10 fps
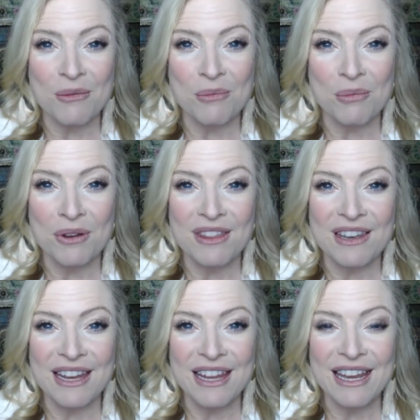Breathe it
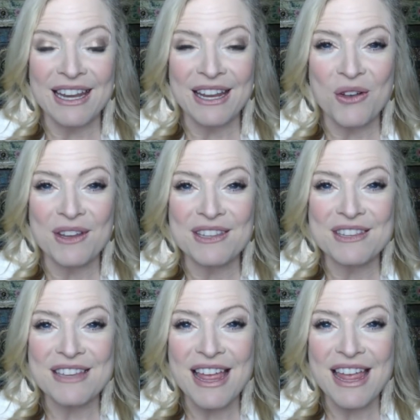in and go ahead and
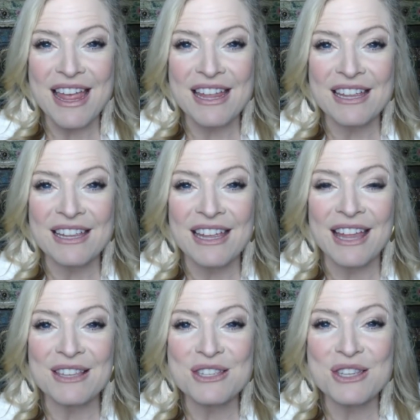say,
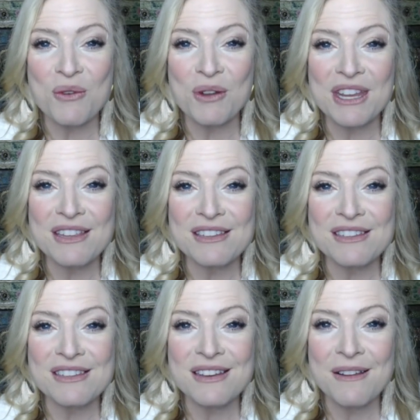and so it
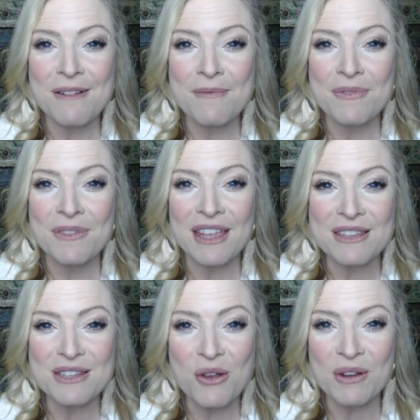is, and
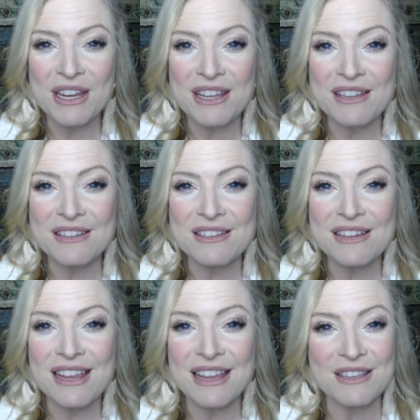so it is,
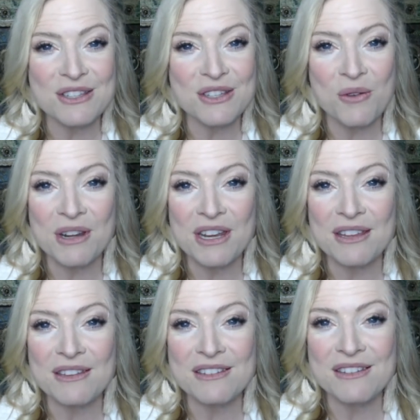and so it
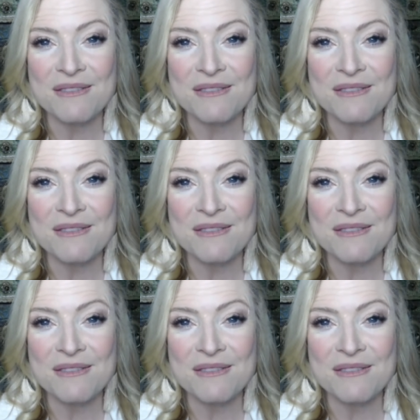is.